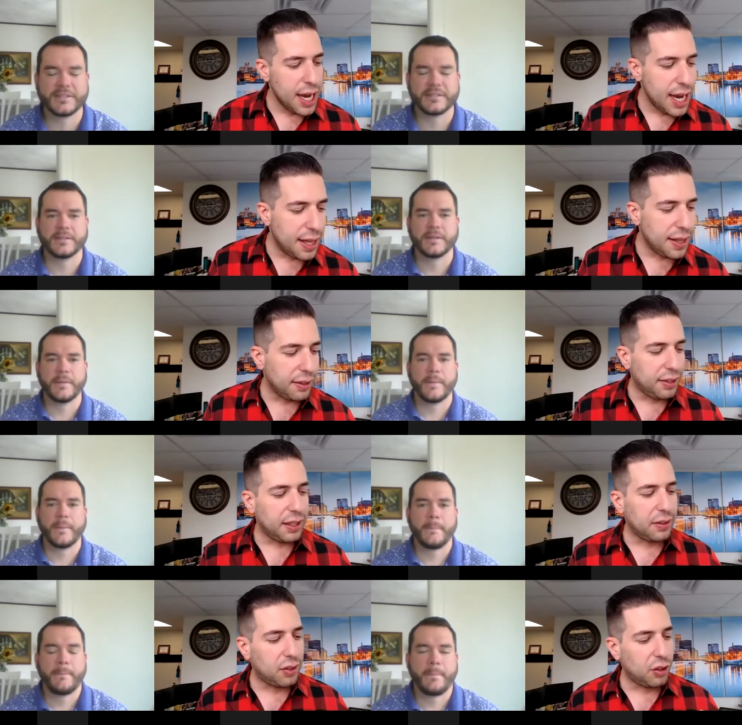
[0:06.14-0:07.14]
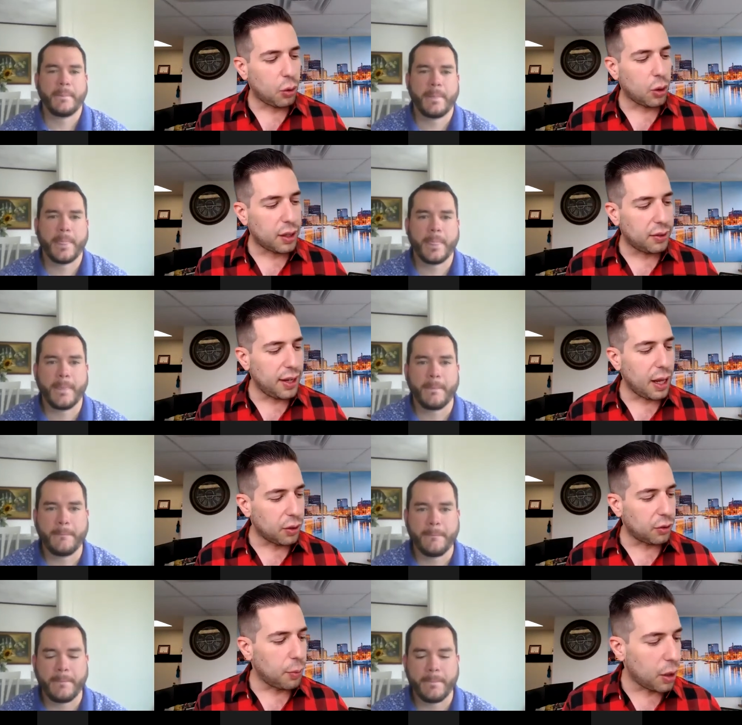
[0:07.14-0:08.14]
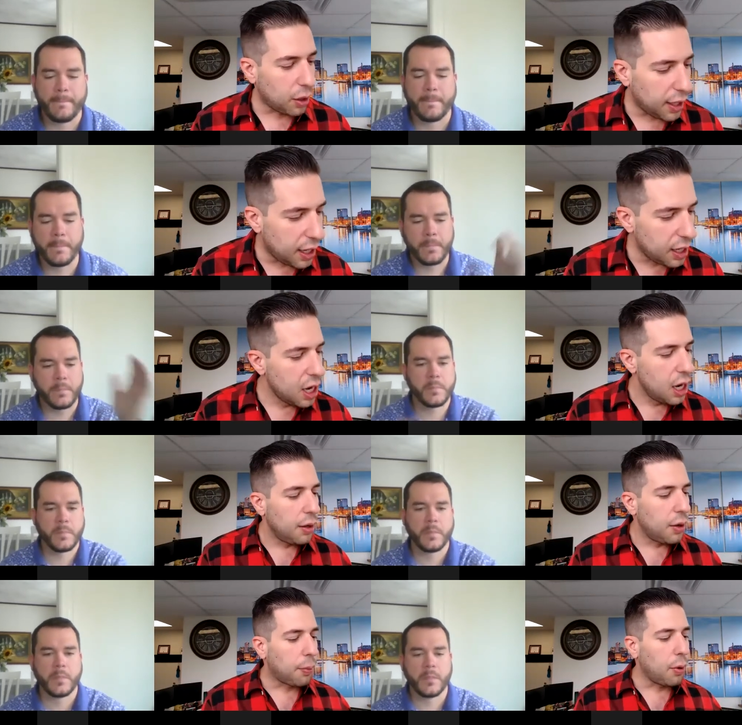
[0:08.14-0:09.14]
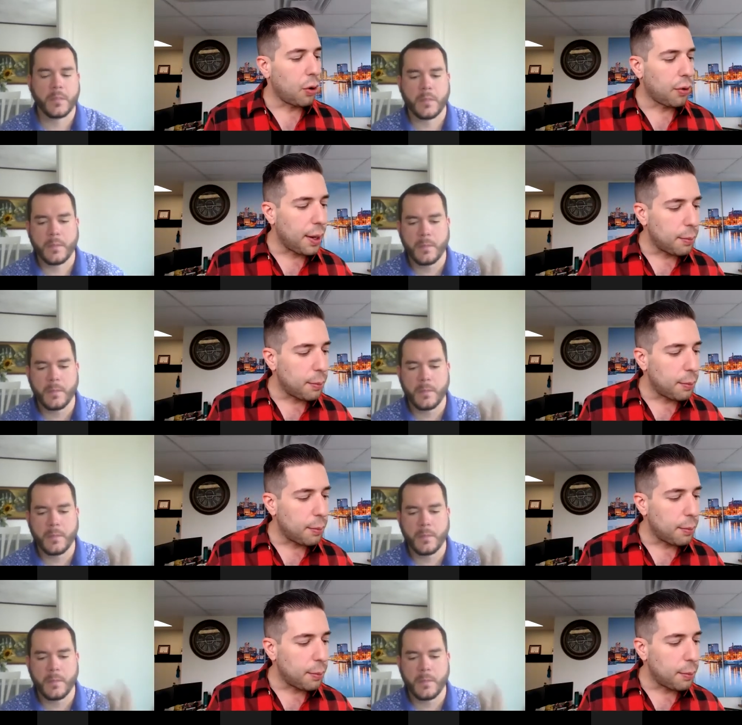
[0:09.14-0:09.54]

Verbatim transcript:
Speaker 1: in this historic seller's market, your program